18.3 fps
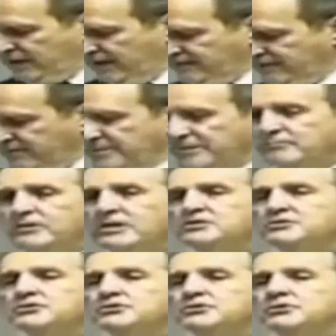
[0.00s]
a
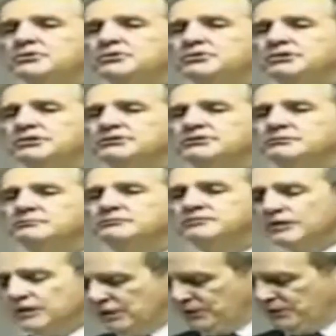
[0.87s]
government-run school system
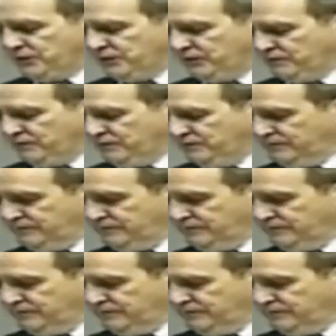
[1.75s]
first.